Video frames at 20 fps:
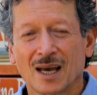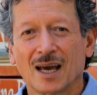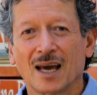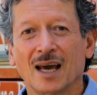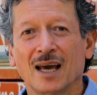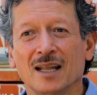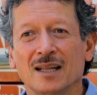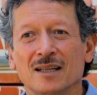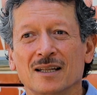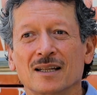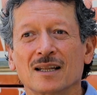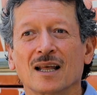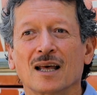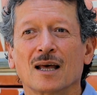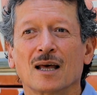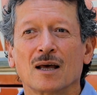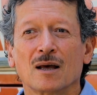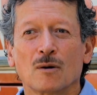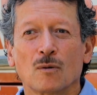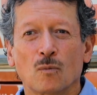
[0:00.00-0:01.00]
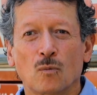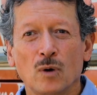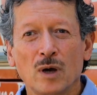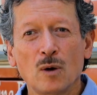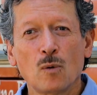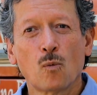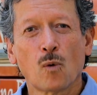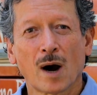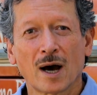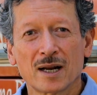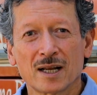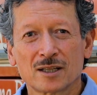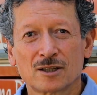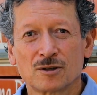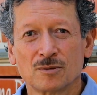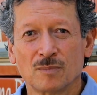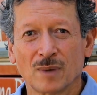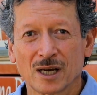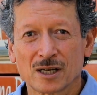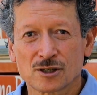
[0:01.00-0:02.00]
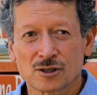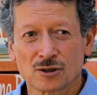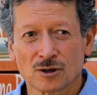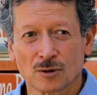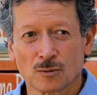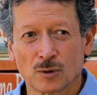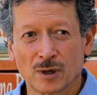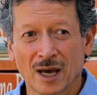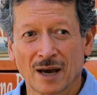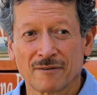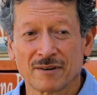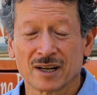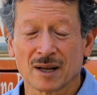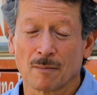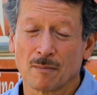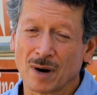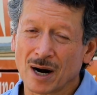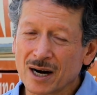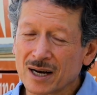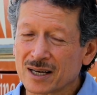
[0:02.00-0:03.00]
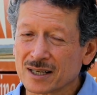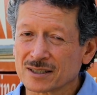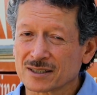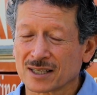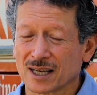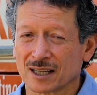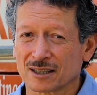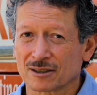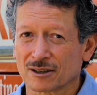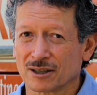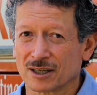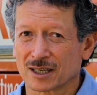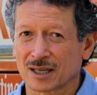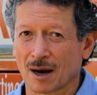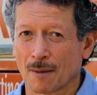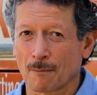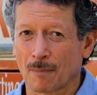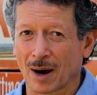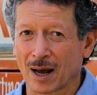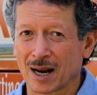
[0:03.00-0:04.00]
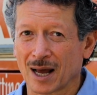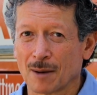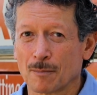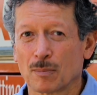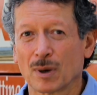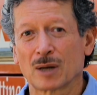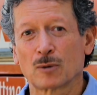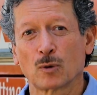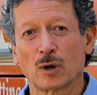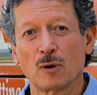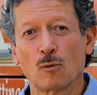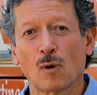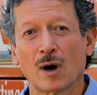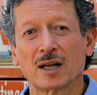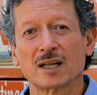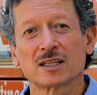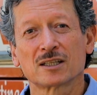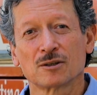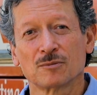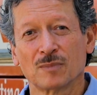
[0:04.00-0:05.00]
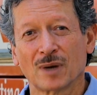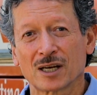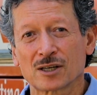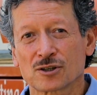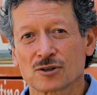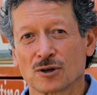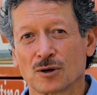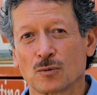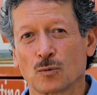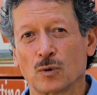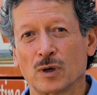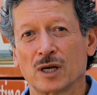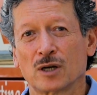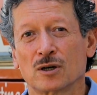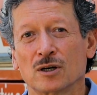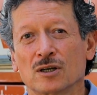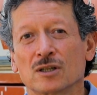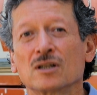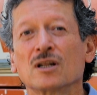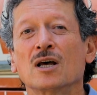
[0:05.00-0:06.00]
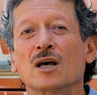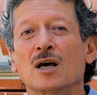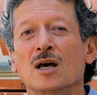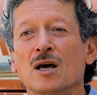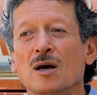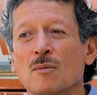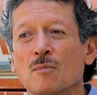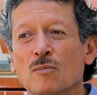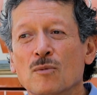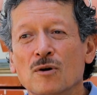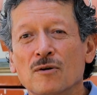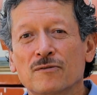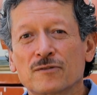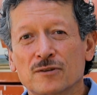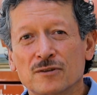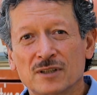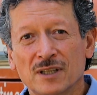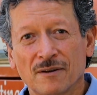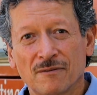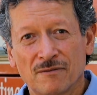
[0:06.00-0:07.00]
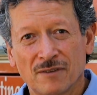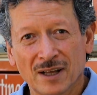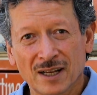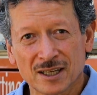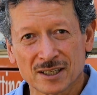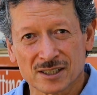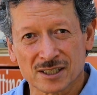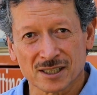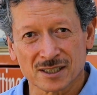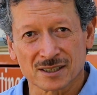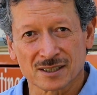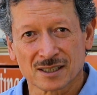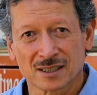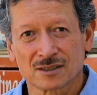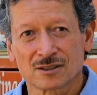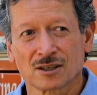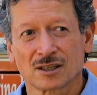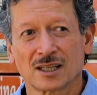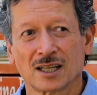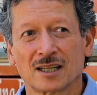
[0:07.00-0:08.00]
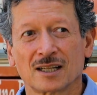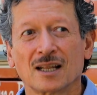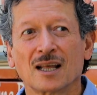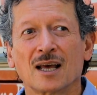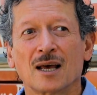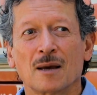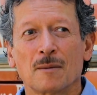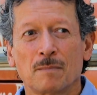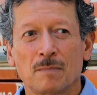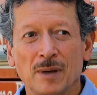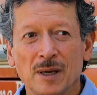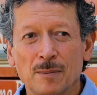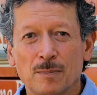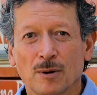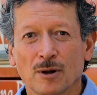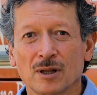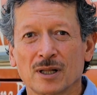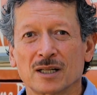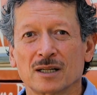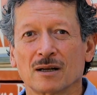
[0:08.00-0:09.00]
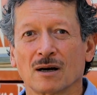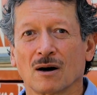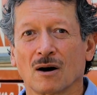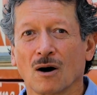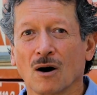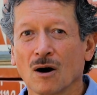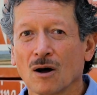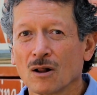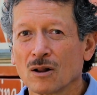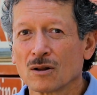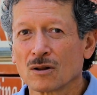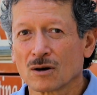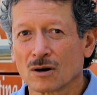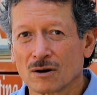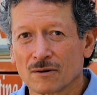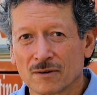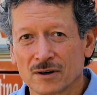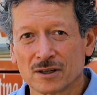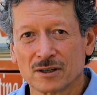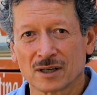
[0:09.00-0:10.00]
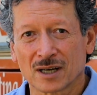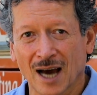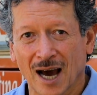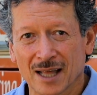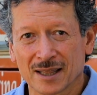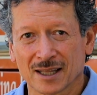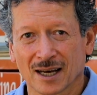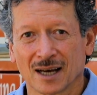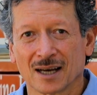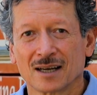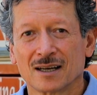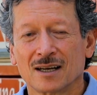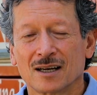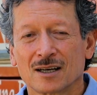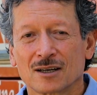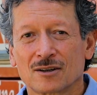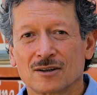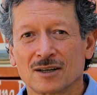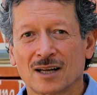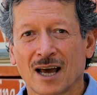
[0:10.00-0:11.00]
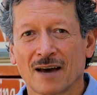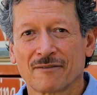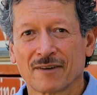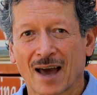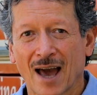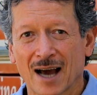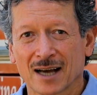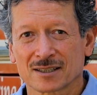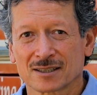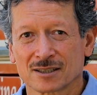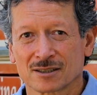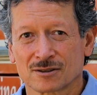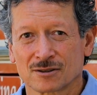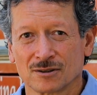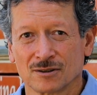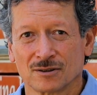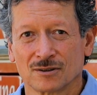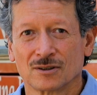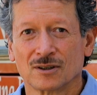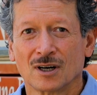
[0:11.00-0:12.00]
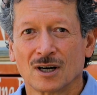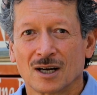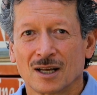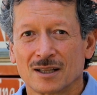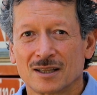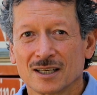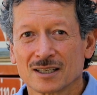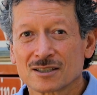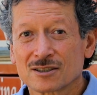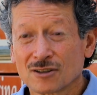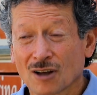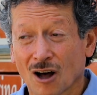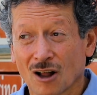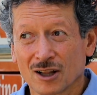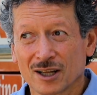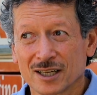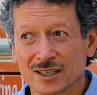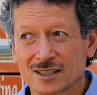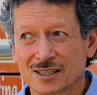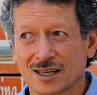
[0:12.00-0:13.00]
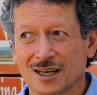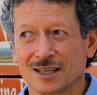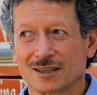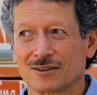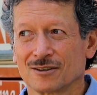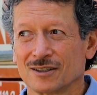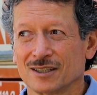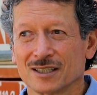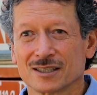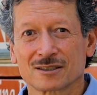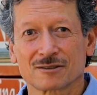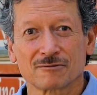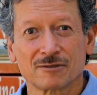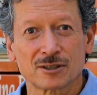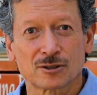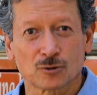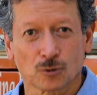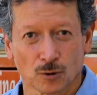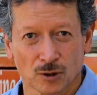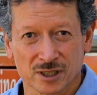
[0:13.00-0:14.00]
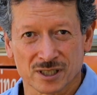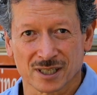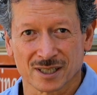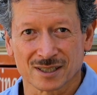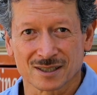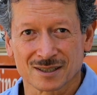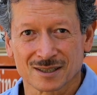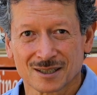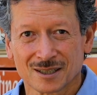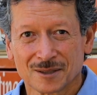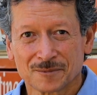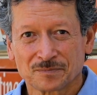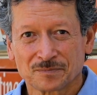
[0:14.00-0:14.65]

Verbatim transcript: And we wanted to make sure we have an American center in Kampala, but we wanted to make sure we could move to the villages so that people in all over Uganda could have access to this knowledge and to these resources.